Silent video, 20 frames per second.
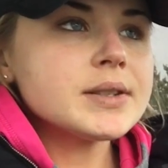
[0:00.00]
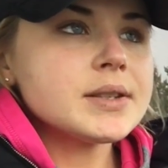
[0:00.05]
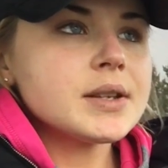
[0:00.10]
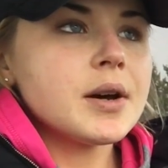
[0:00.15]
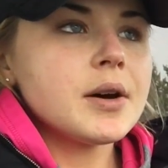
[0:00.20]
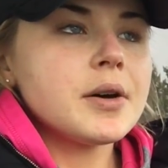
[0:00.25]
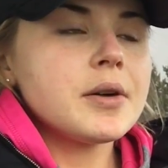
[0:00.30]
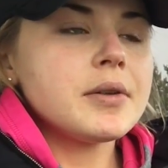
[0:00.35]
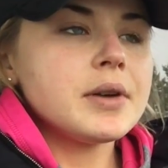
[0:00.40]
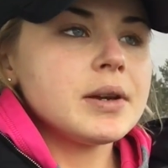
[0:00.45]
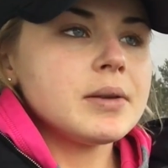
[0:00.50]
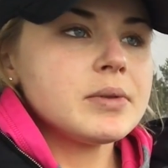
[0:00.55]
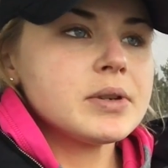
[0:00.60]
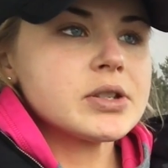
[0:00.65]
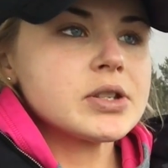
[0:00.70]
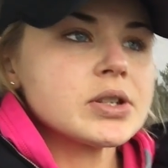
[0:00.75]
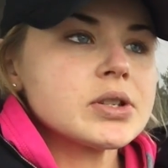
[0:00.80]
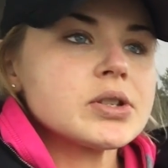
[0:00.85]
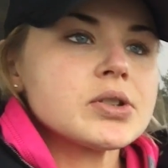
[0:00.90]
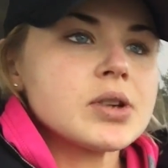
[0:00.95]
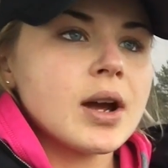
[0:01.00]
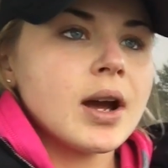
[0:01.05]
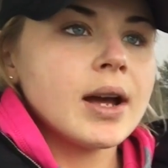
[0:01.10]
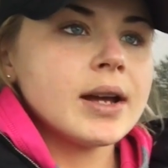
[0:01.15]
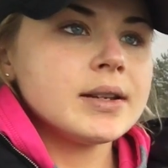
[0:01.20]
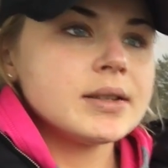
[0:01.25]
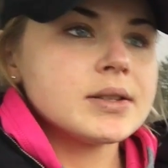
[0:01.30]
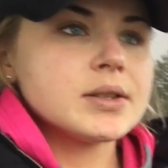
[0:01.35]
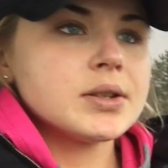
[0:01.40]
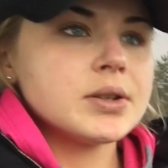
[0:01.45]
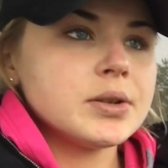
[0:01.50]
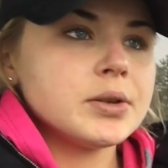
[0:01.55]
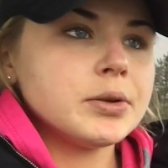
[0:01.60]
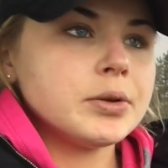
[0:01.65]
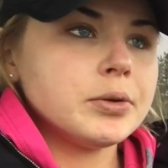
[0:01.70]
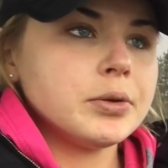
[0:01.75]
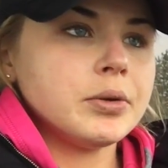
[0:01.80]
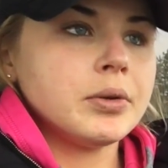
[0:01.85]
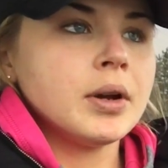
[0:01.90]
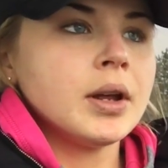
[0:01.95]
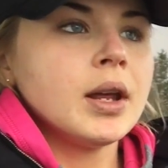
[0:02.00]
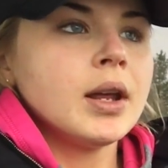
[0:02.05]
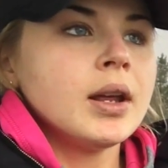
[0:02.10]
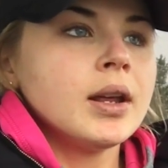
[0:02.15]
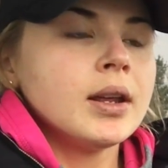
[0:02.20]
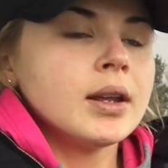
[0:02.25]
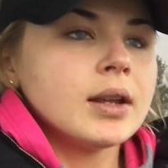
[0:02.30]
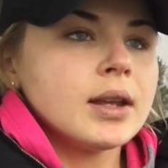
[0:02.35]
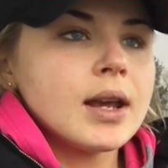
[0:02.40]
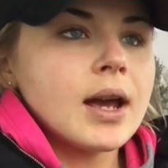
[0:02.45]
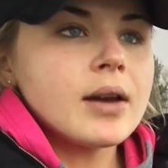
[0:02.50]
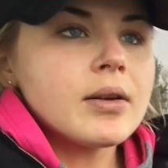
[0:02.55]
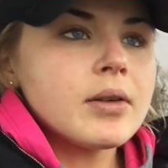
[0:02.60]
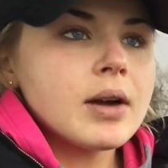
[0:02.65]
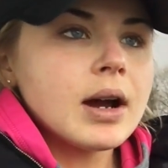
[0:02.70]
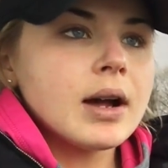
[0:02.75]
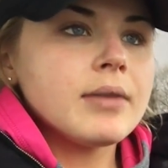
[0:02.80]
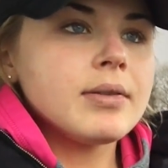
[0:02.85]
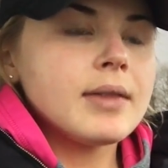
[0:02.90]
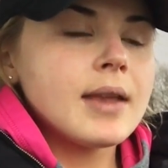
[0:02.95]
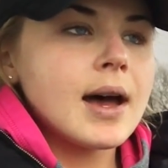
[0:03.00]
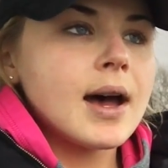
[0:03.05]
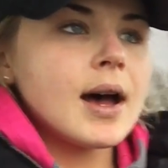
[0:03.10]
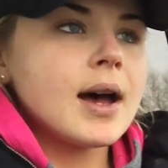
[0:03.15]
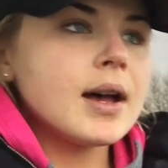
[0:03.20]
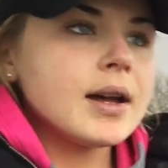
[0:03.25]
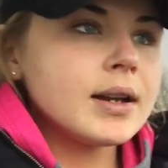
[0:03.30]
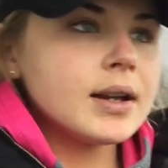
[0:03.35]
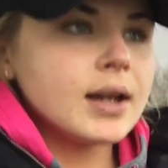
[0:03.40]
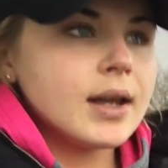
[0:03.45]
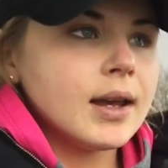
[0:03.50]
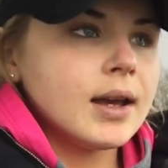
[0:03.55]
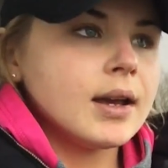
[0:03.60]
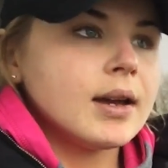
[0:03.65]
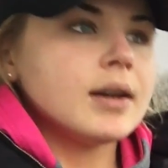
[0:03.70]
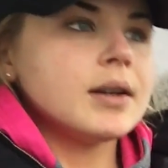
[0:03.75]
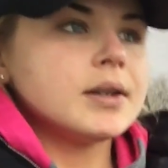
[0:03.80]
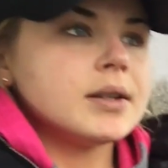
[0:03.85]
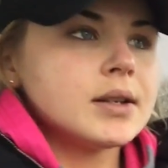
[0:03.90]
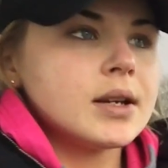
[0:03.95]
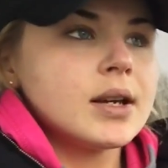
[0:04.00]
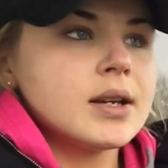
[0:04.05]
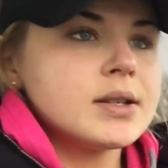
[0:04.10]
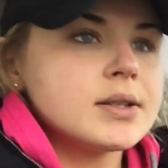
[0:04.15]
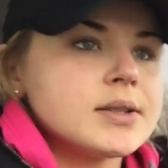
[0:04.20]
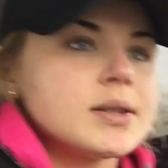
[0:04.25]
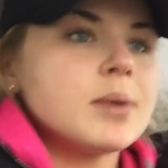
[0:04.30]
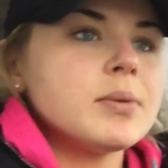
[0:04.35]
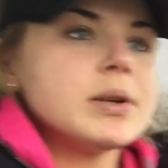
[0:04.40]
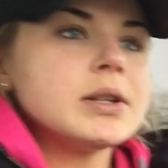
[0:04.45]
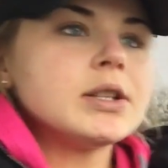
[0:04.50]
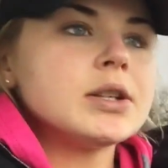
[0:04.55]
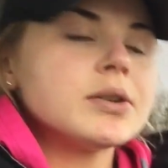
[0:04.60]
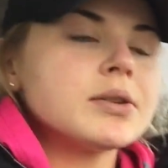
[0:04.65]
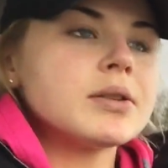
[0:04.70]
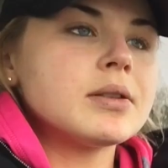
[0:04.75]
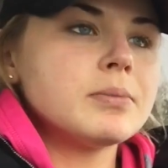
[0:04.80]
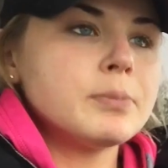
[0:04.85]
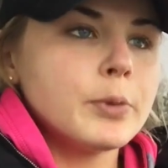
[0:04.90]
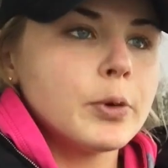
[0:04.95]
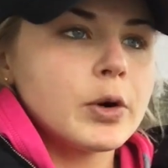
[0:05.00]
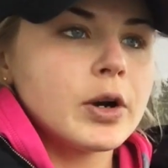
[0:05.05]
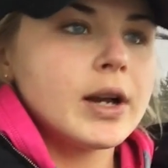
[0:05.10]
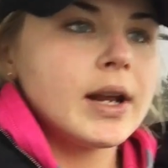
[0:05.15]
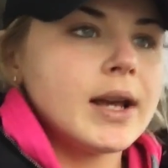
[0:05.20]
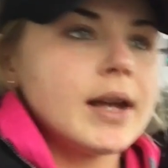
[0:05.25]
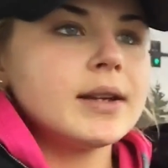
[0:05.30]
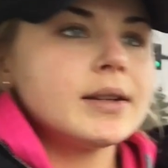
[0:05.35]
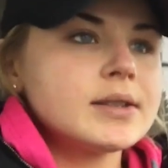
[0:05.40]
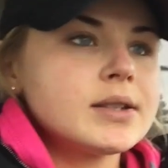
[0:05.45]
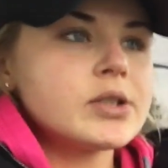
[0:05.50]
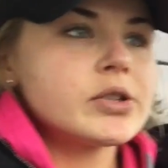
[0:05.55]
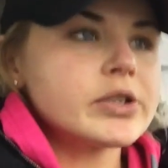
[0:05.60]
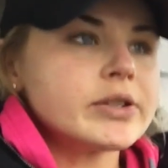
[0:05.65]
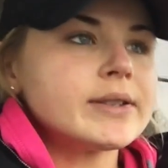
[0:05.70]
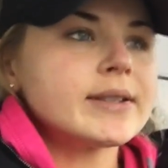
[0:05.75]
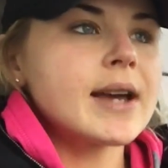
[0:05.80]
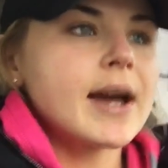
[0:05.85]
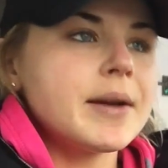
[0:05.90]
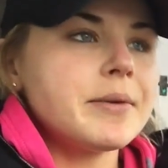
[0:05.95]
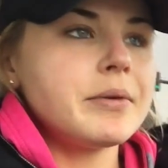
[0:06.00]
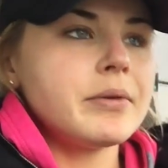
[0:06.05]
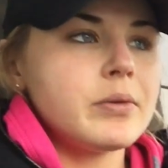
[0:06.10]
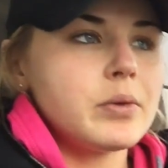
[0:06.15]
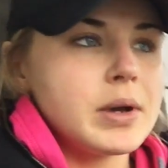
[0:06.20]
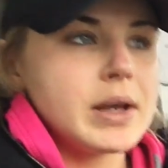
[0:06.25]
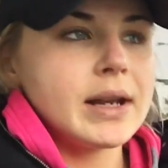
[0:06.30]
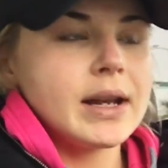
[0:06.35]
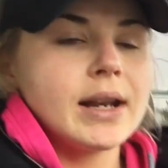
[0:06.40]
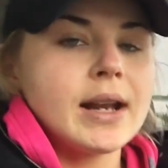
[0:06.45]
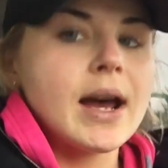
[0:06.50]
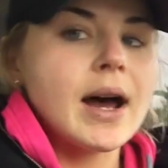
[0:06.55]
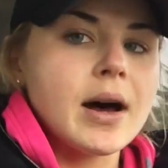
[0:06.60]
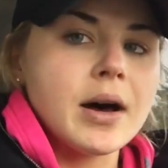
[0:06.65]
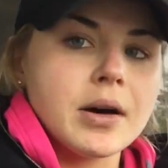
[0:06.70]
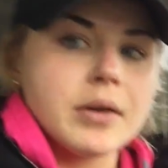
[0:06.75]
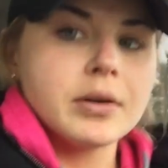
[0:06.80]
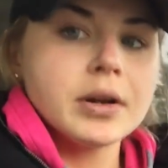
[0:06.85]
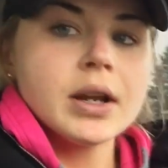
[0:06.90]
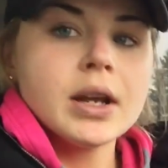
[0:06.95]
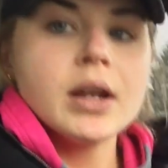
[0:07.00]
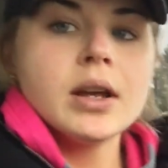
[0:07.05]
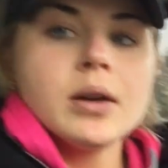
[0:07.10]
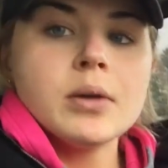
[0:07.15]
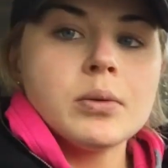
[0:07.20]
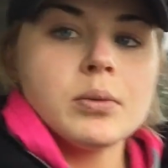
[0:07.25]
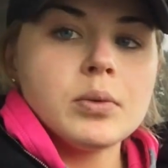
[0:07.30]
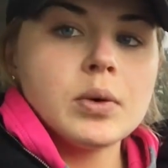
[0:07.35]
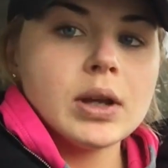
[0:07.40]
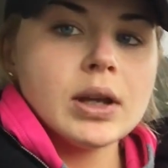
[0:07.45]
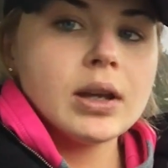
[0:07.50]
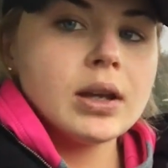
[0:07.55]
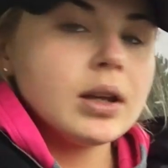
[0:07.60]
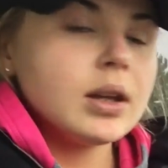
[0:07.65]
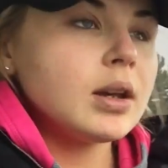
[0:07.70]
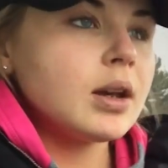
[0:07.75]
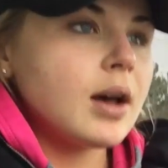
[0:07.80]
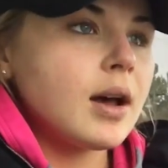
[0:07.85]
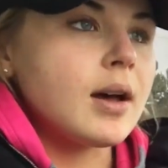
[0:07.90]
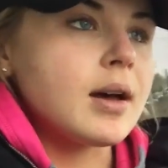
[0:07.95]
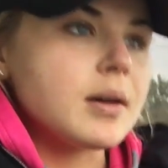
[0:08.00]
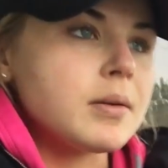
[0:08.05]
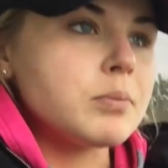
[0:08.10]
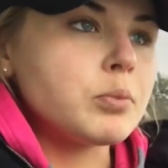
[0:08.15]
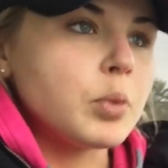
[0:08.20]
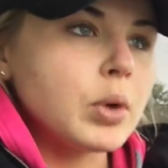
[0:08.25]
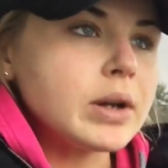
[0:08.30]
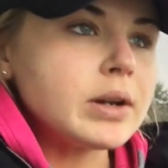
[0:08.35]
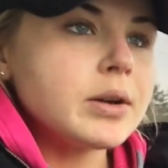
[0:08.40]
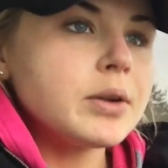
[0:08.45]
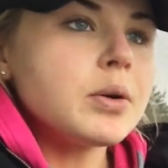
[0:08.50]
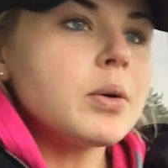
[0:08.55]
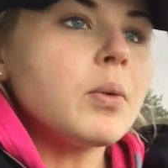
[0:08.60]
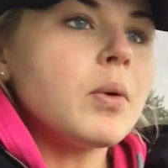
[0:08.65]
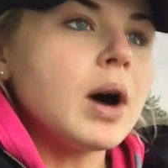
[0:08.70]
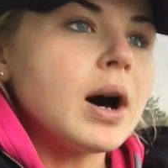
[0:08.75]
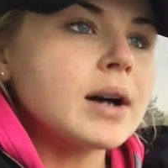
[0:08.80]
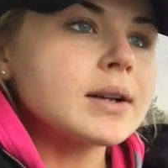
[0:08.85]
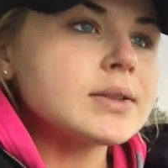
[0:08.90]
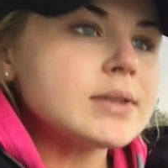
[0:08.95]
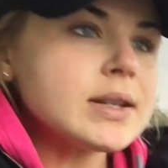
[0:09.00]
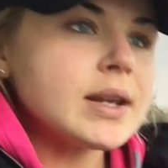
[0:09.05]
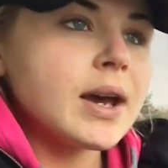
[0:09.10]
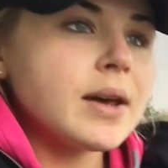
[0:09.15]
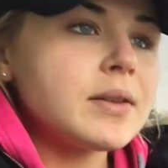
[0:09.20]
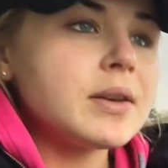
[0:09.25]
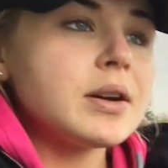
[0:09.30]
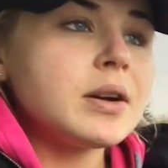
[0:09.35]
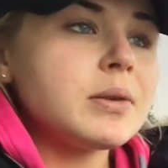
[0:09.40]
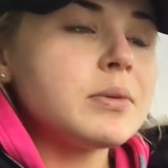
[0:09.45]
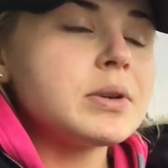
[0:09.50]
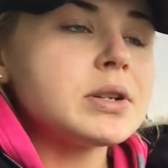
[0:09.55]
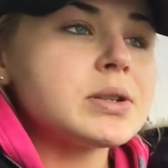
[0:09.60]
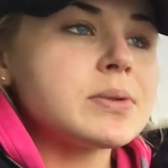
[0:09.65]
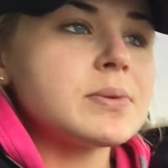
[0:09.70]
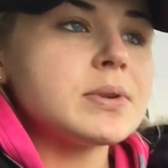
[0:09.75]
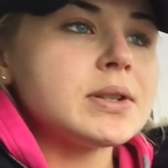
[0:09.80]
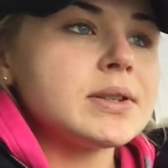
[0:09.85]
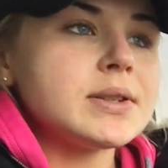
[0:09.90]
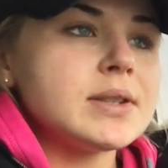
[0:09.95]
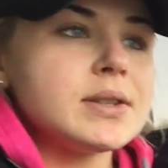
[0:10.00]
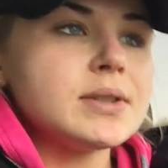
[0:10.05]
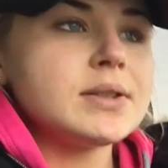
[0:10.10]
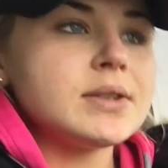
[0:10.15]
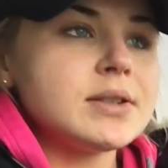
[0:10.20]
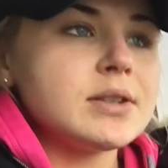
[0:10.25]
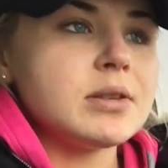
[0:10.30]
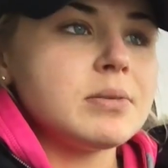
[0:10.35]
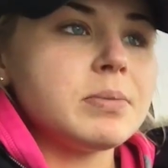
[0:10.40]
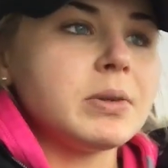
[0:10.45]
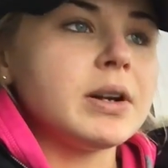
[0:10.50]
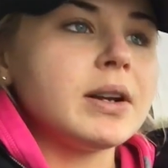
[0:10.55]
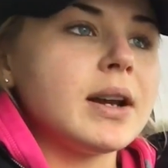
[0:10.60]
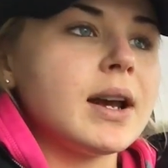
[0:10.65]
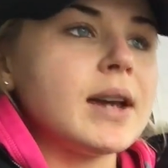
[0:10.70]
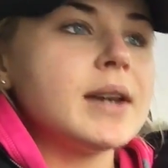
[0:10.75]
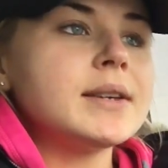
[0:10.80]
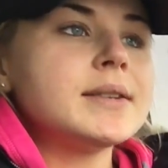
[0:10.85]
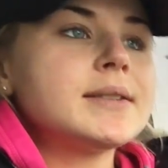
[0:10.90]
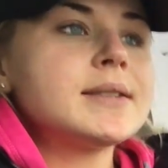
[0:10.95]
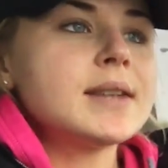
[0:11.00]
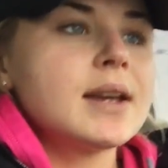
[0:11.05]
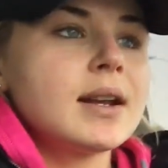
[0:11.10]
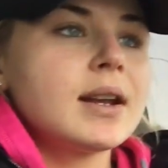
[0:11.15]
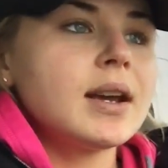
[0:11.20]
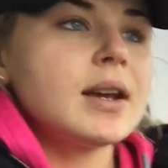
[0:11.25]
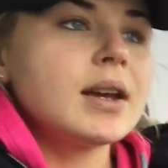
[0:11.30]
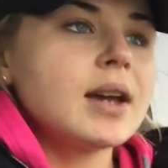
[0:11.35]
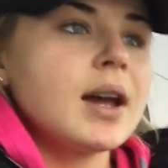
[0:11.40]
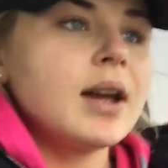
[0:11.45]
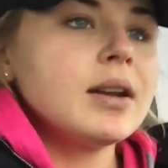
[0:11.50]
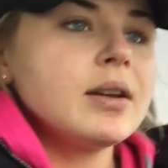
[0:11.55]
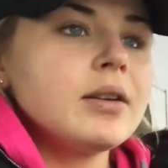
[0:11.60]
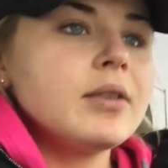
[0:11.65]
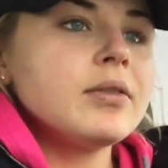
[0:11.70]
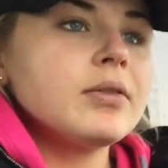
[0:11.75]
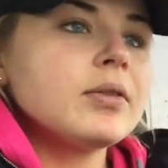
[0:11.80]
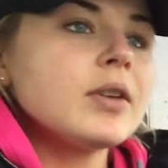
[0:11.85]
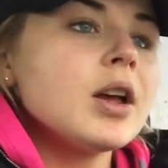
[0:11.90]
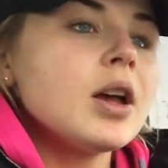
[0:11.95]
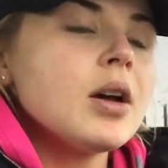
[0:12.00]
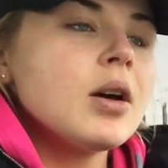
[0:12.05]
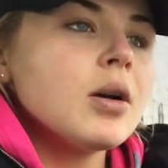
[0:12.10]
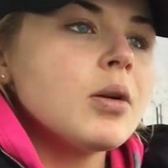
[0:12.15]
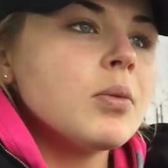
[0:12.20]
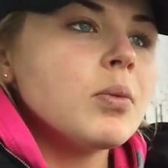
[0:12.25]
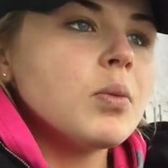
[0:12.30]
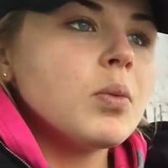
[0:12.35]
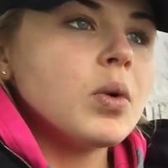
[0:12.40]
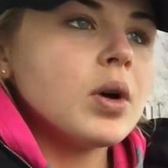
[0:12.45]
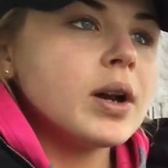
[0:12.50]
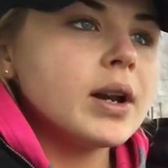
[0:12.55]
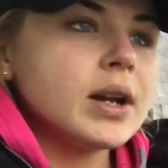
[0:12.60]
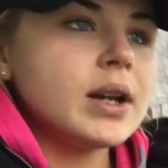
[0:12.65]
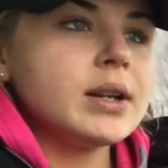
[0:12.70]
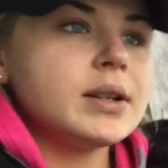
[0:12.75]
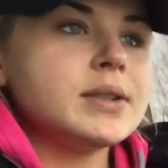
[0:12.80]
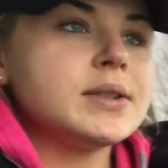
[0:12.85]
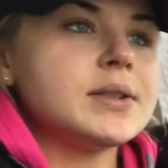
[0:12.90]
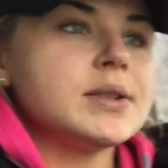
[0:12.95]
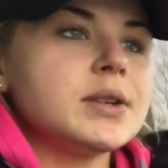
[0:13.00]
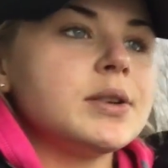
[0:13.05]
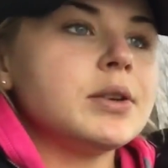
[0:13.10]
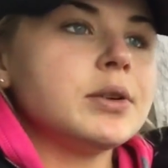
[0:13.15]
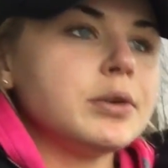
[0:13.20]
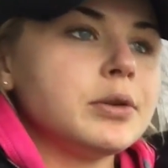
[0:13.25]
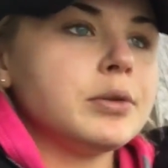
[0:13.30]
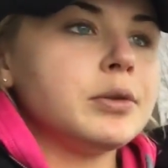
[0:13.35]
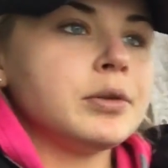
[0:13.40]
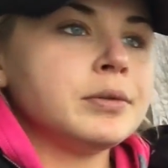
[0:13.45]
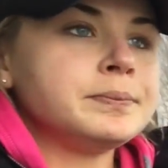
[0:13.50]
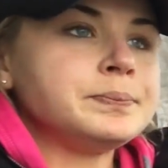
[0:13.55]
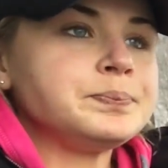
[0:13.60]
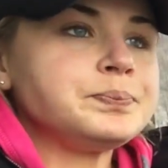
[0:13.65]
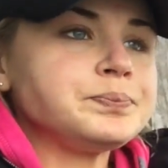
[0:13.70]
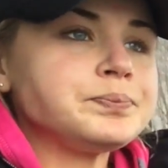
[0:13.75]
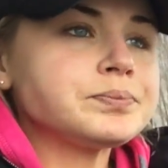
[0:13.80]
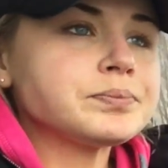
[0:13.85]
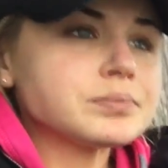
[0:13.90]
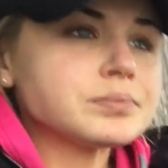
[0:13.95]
So it was just trying to get around that. And so we took the morning to just kind of wait it out. We went on a walk together, which was super nice. And I kind of wanted to